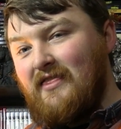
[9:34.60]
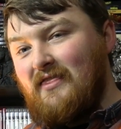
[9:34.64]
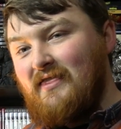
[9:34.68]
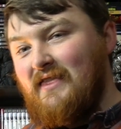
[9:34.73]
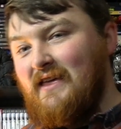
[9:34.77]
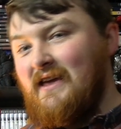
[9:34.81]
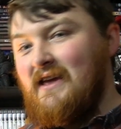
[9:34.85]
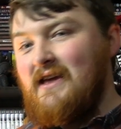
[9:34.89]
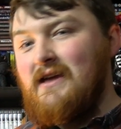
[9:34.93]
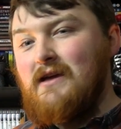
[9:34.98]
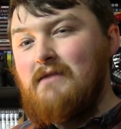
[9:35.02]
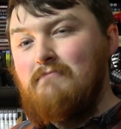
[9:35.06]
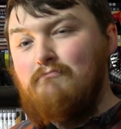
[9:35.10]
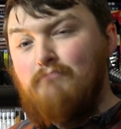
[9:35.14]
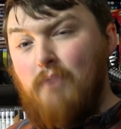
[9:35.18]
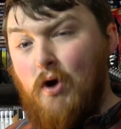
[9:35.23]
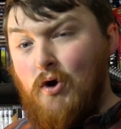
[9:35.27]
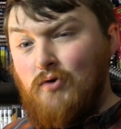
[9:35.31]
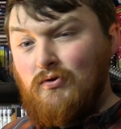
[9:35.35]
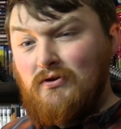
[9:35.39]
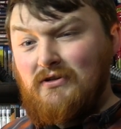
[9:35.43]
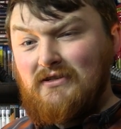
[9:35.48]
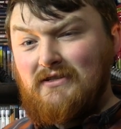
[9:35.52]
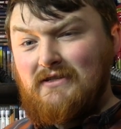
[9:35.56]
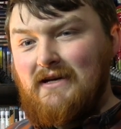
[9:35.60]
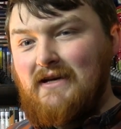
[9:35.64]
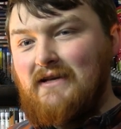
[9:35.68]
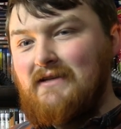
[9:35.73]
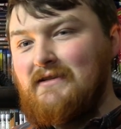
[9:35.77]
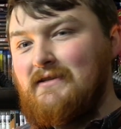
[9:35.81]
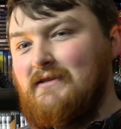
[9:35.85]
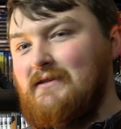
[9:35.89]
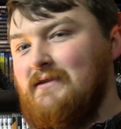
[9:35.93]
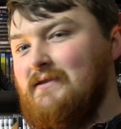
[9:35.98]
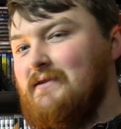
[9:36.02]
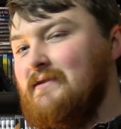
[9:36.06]
the bonus
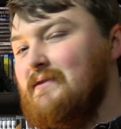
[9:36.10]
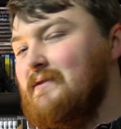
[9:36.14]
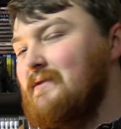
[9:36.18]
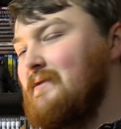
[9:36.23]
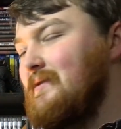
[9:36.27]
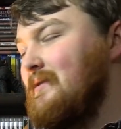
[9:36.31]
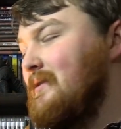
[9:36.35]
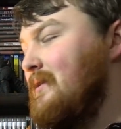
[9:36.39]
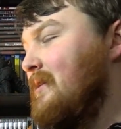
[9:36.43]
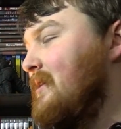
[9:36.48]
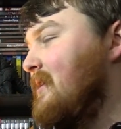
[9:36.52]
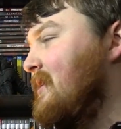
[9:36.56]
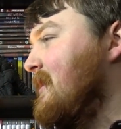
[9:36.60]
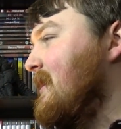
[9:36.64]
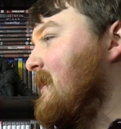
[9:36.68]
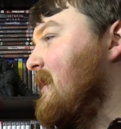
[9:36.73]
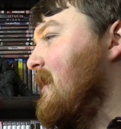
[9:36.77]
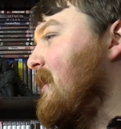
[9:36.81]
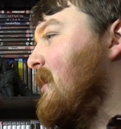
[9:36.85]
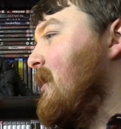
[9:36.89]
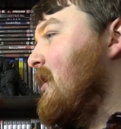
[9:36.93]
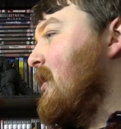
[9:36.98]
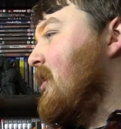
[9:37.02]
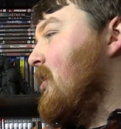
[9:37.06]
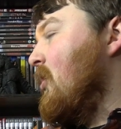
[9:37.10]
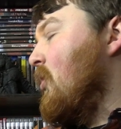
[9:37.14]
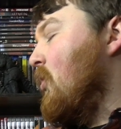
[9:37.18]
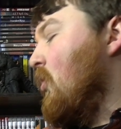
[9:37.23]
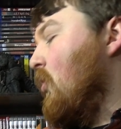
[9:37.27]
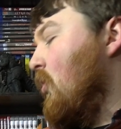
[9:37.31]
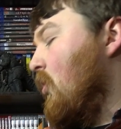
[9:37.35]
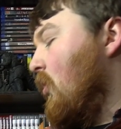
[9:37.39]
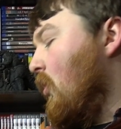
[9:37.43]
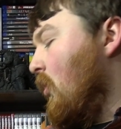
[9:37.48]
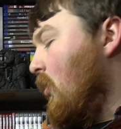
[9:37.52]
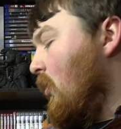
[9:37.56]
discs,
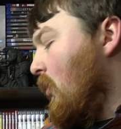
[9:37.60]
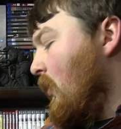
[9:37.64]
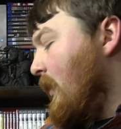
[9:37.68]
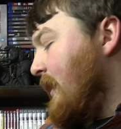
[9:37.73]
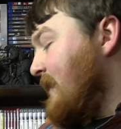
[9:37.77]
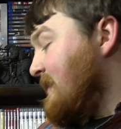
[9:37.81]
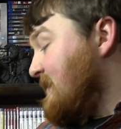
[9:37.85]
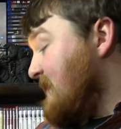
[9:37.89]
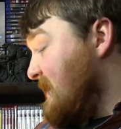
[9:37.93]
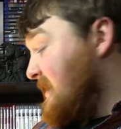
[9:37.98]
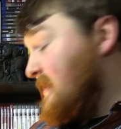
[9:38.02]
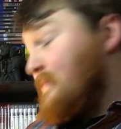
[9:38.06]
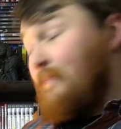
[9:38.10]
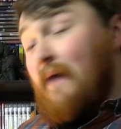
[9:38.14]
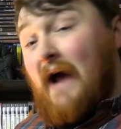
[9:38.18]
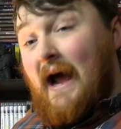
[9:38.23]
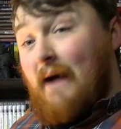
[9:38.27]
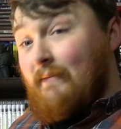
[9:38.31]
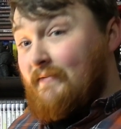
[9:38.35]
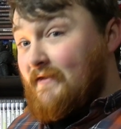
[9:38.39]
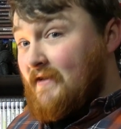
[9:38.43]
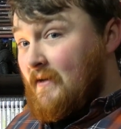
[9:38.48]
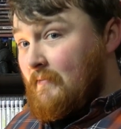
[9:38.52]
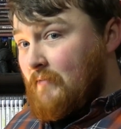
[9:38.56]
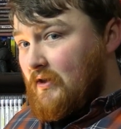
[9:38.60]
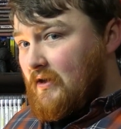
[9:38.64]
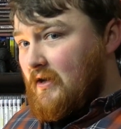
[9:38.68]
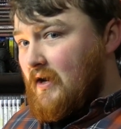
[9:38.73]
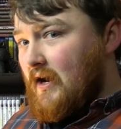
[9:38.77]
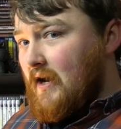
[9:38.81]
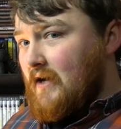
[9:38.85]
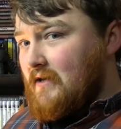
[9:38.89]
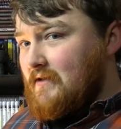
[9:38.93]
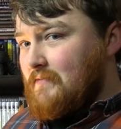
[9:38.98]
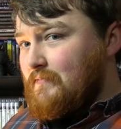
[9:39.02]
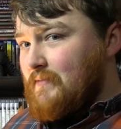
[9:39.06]
or indeed perhaps some of the
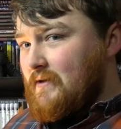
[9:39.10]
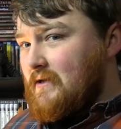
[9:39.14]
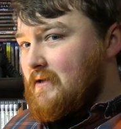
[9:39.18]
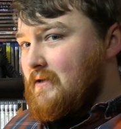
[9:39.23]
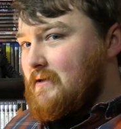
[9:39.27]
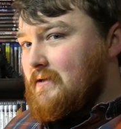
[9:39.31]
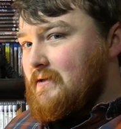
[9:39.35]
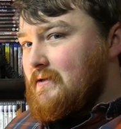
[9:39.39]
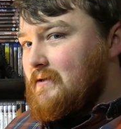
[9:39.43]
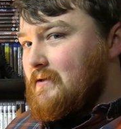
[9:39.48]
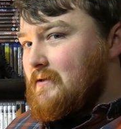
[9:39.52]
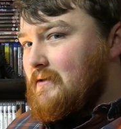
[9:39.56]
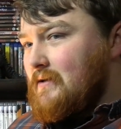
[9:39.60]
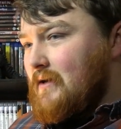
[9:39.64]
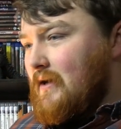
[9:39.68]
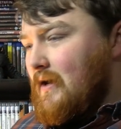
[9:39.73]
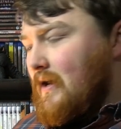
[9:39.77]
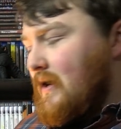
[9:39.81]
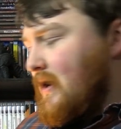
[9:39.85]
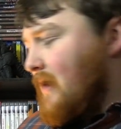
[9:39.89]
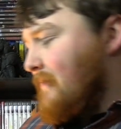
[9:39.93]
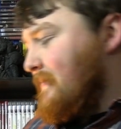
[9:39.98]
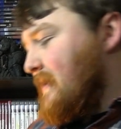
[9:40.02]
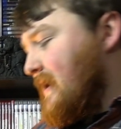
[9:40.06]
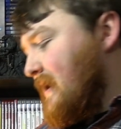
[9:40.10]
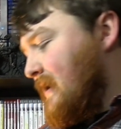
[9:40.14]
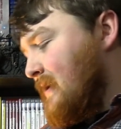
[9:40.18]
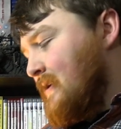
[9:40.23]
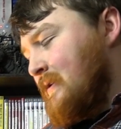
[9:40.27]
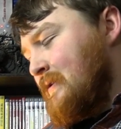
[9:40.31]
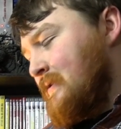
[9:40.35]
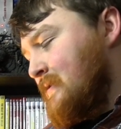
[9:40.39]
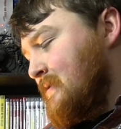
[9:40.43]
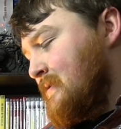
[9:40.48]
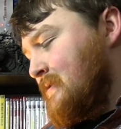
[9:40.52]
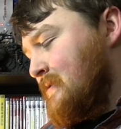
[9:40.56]
cuts, because I
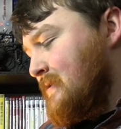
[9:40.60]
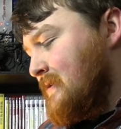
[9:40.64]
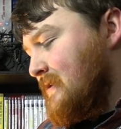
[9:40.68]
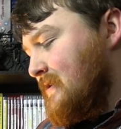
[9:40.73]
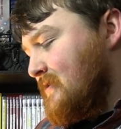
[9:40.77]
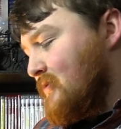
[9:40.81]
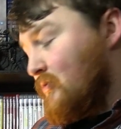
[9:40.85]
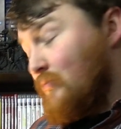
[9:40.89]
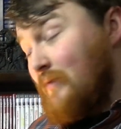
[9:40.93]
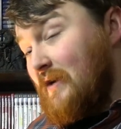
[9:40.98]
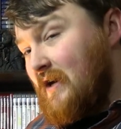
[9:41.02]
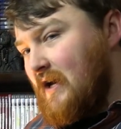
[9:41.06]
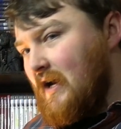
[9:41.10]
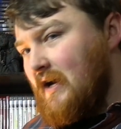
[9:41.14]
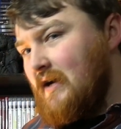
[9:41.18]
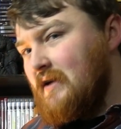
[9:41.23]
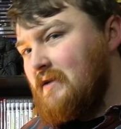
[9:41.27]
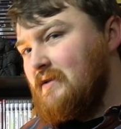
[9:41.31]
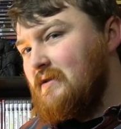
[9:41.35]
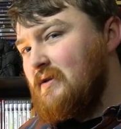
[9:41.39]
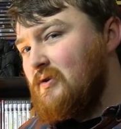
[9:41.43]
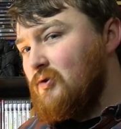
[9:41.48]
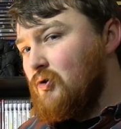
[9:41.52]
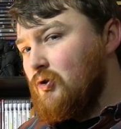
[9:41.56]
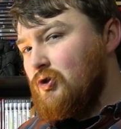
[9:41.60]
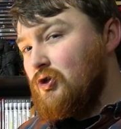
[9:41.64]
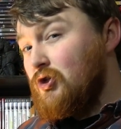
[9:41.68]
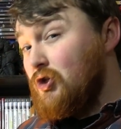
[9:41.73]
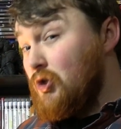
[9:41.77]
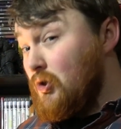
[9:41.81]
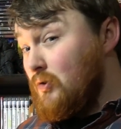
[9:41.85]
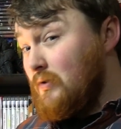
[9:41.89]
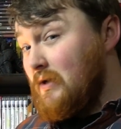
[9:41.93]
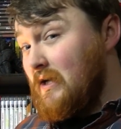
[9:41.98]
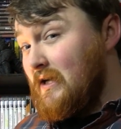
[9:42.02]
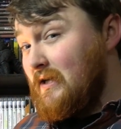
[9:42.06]
mean 3 cuts across
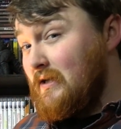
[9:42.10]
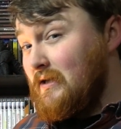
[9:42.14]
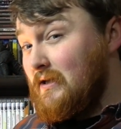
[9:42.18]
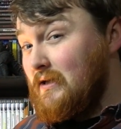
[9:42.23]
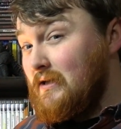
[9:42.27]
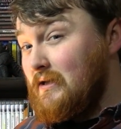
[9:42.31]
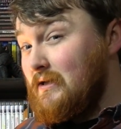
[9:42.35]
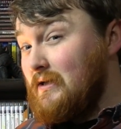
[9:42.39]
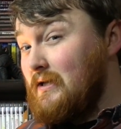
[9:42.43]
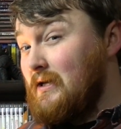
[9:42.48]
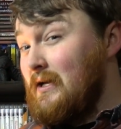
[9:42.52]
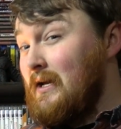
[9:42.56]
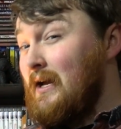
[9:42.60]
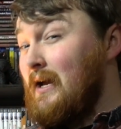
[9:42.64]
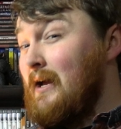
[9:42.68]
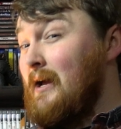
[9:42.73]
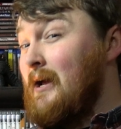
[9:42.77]
2 discs